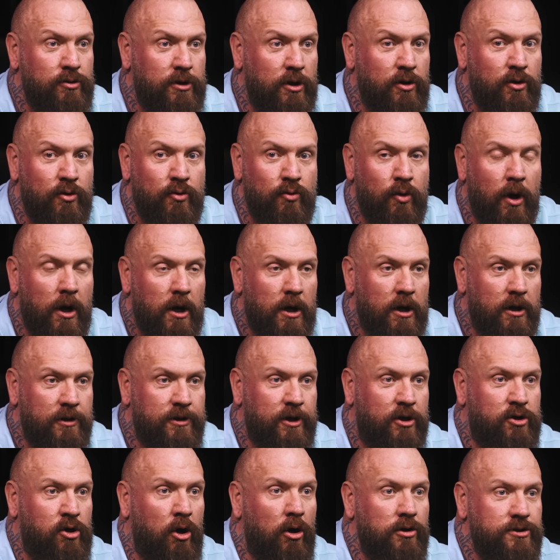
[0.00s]
to
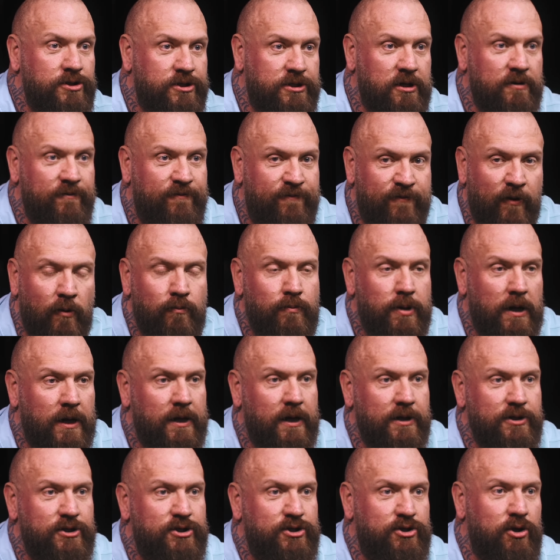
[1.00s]
the constant
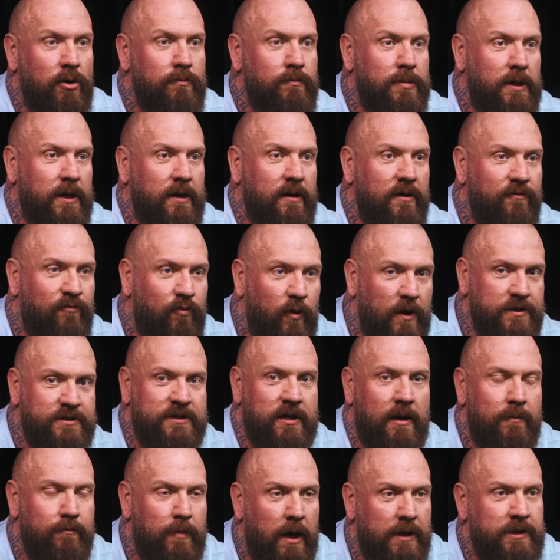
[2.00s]
fumbling and stumbling of West
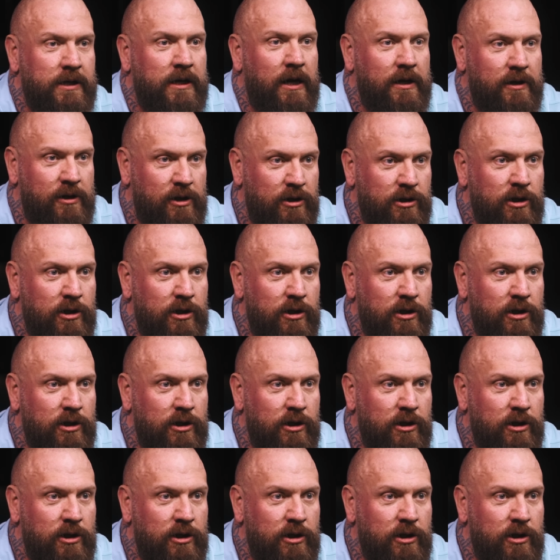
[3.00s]
Ham, Man United and